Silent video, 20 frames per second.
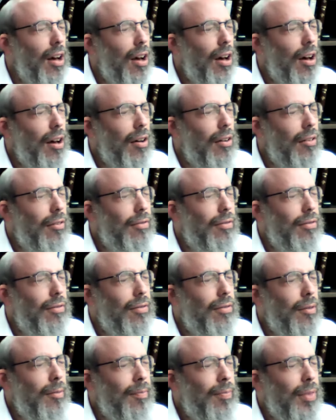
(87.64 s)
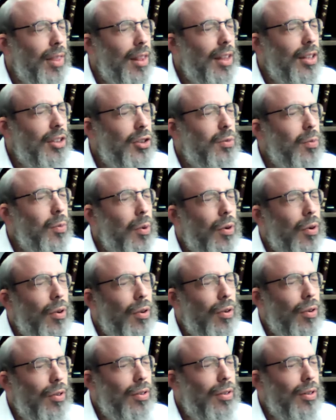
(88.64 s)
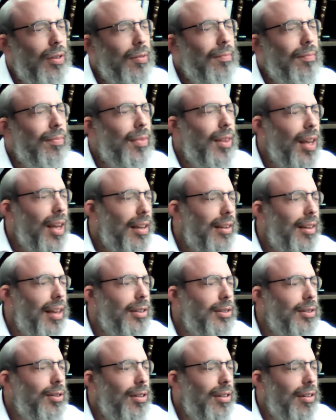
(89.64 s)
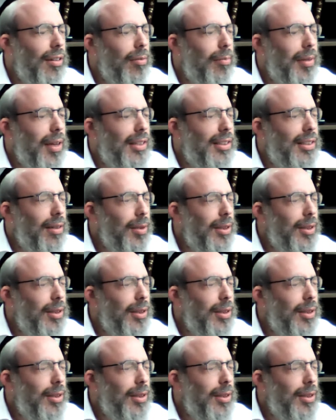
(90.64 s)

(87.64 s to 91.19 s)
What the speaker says: of this world and takes you to a different place.